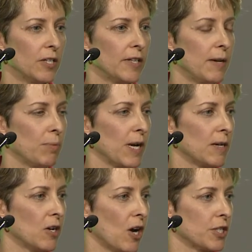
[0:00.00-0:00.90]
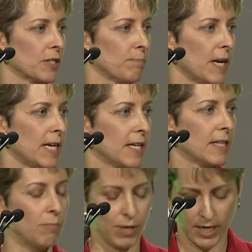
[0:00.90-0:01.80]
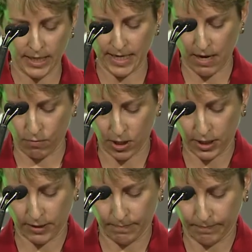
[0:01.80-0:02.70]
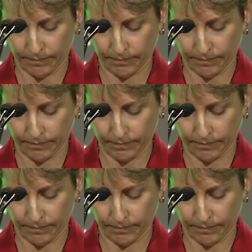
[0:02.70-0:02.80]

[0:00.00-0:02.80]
They bring not just money, they bring us networks.